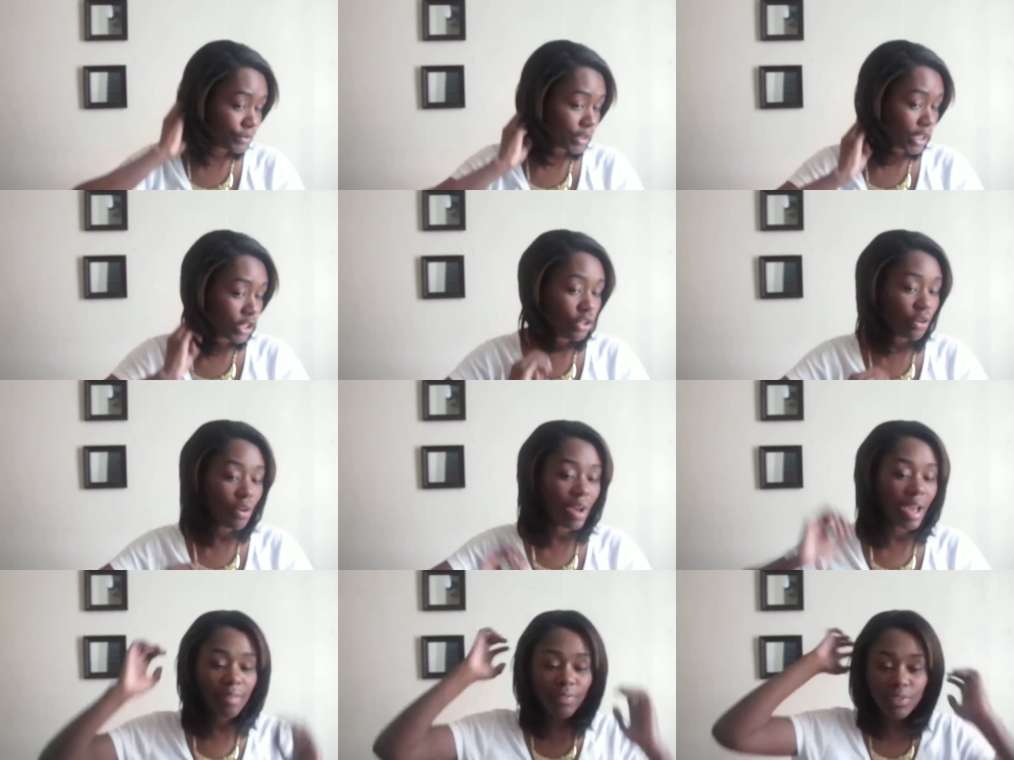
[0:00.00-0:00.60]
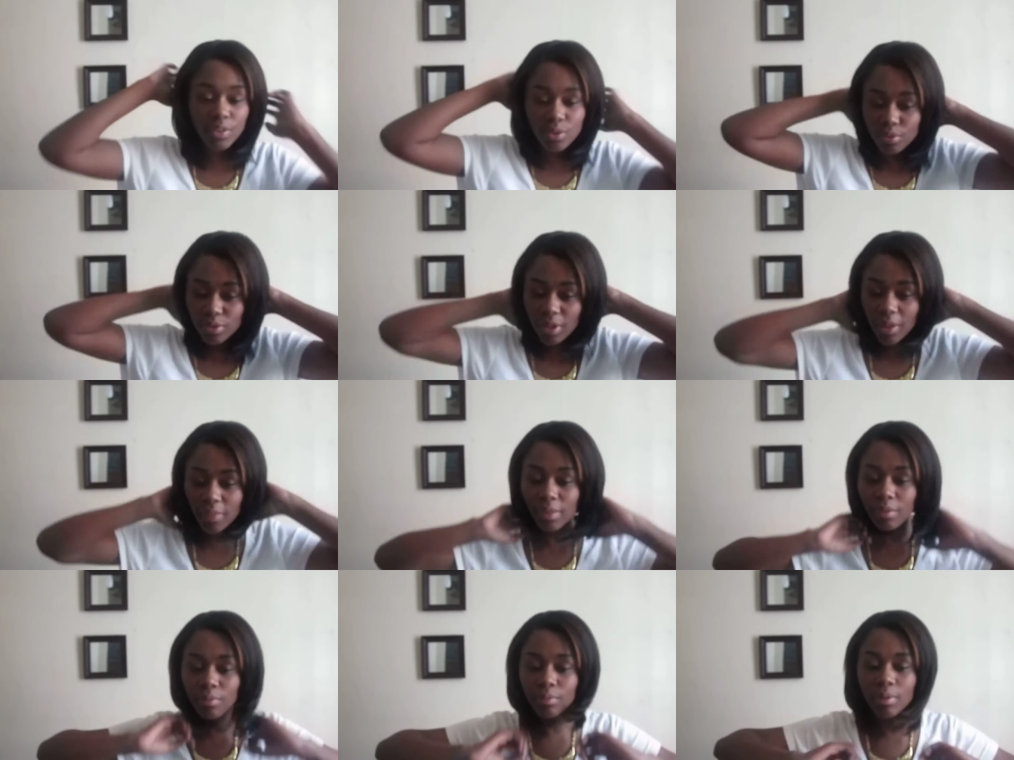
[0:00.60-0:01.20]
You don't have to do
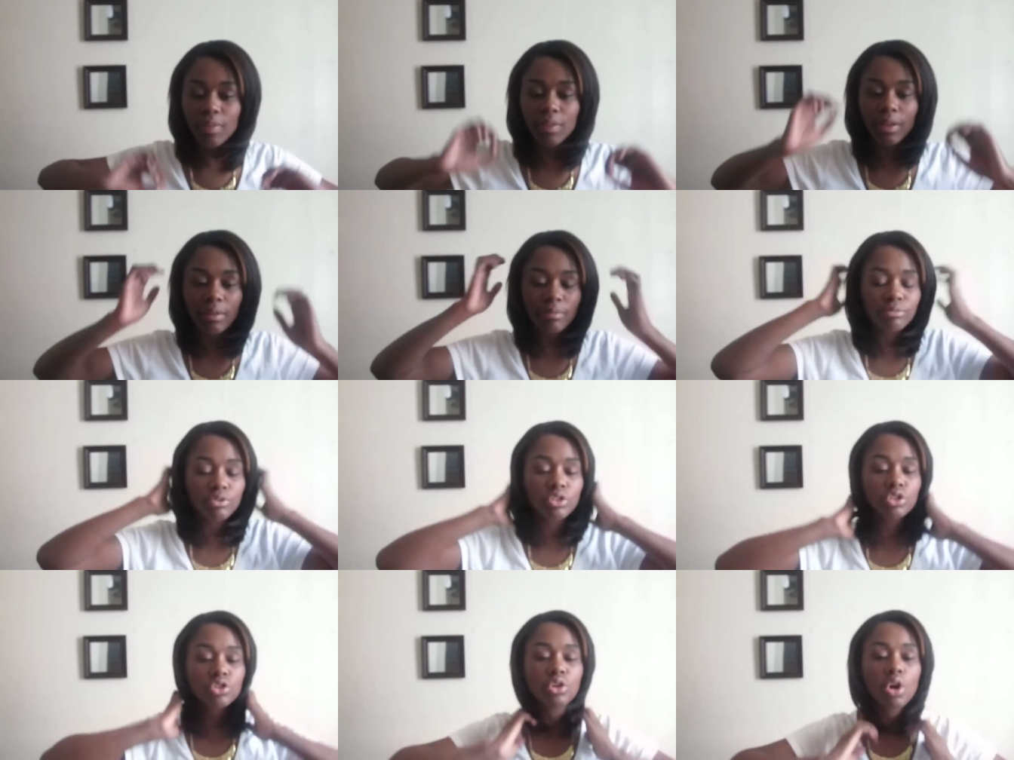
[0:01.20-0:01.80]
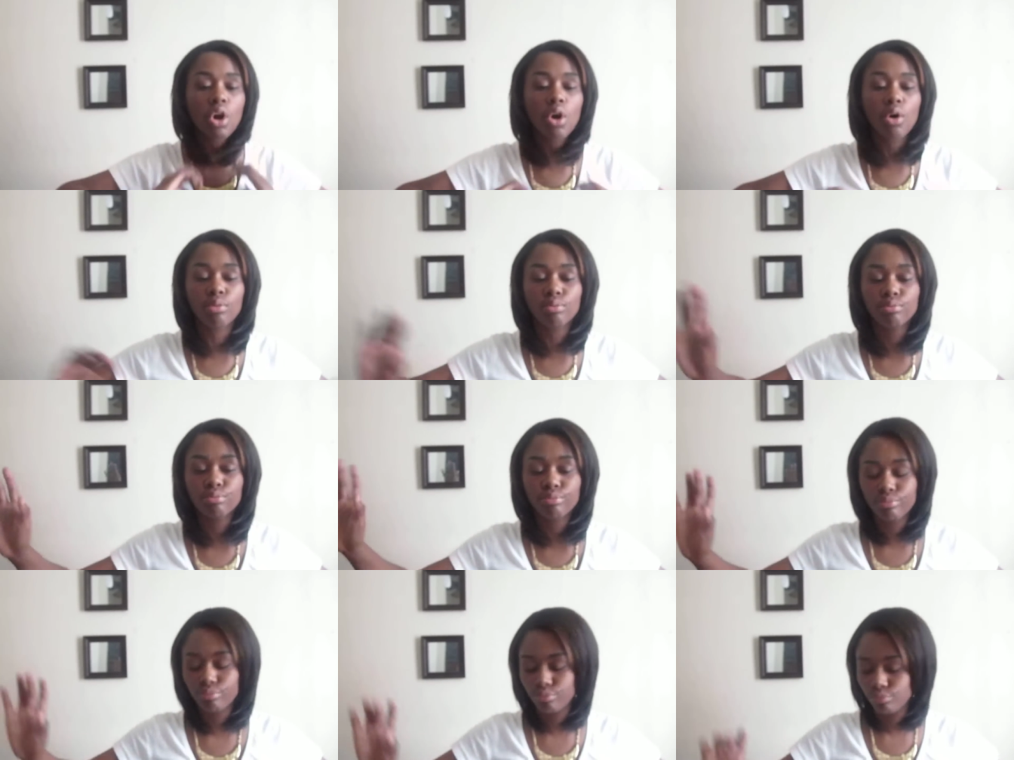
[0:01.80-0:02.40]
nothing with it. Just go.
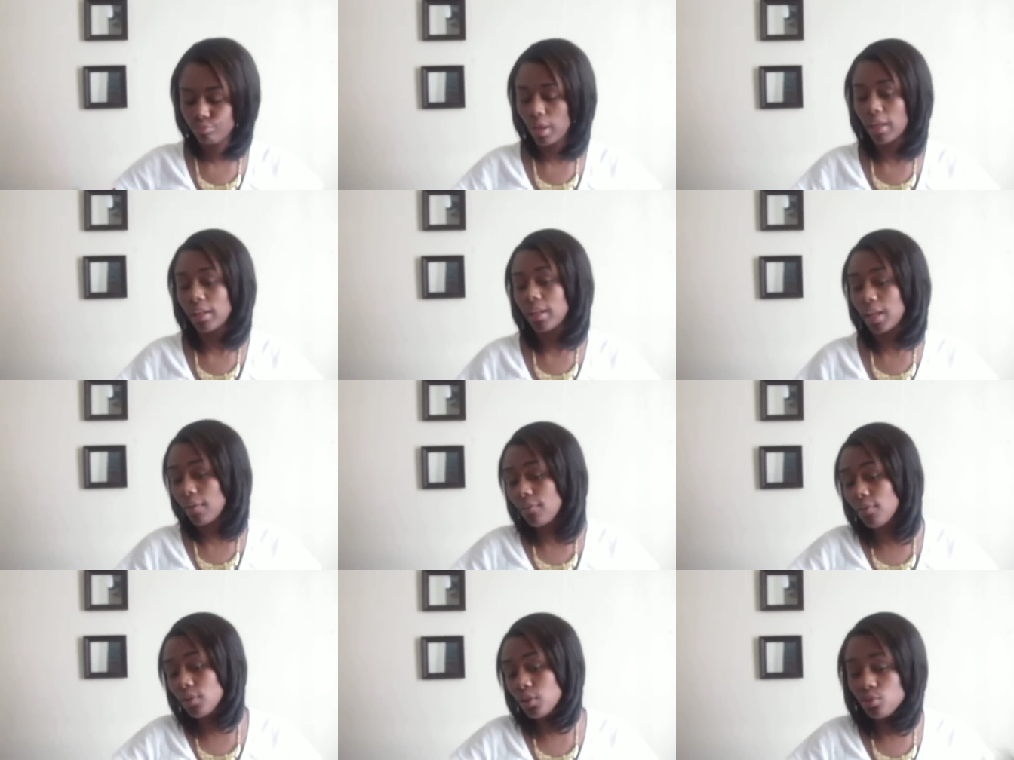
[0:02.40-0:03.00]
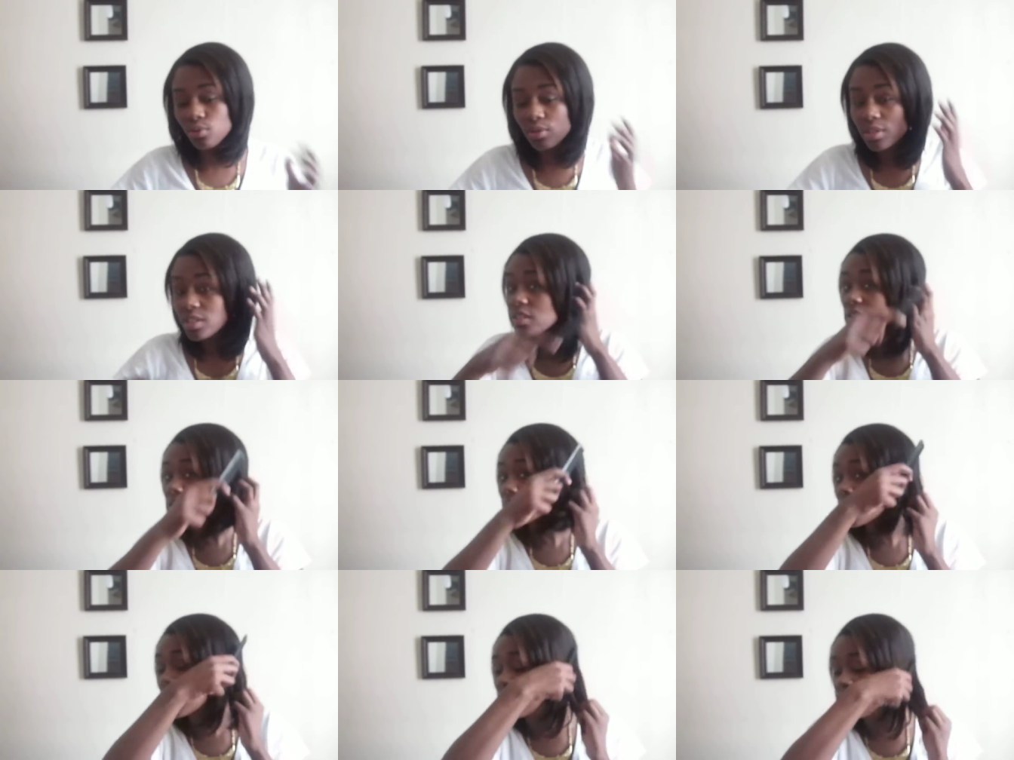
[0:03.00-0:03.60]
It never
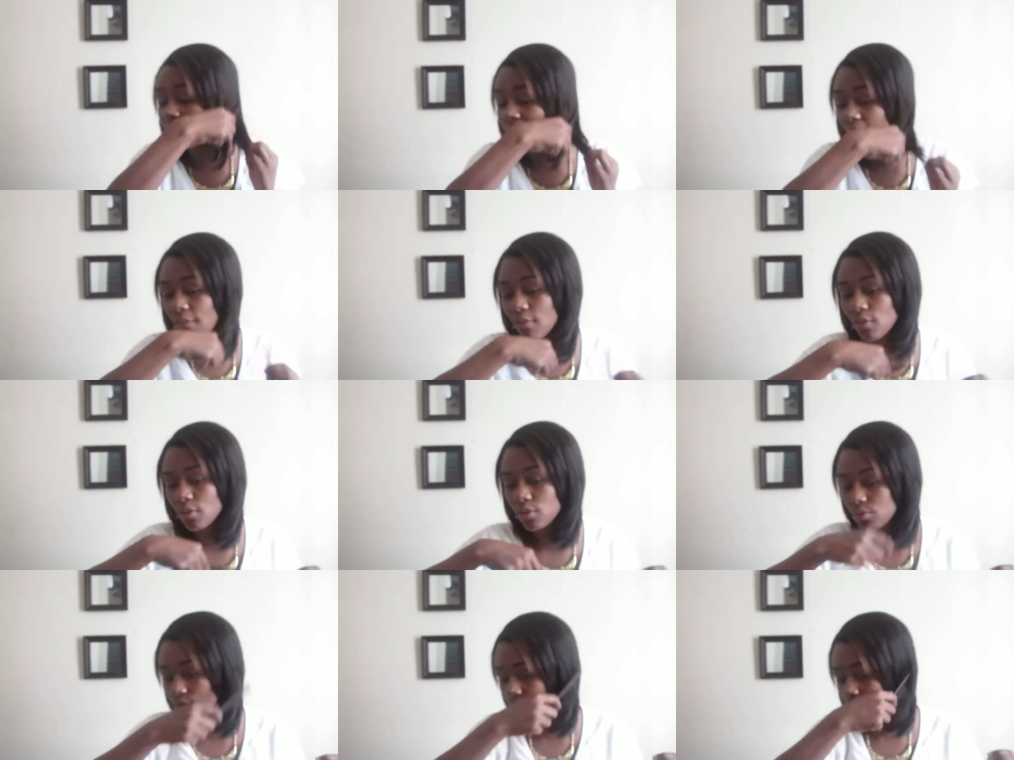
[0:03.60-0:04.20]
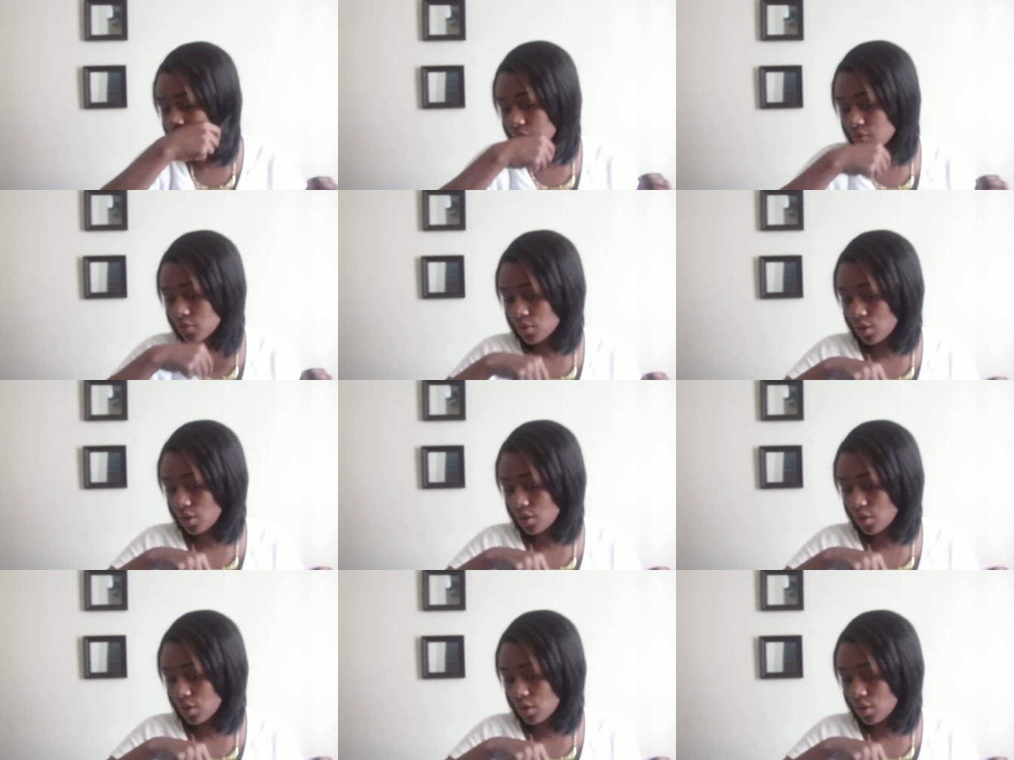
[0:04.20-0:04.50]
loses it never loses its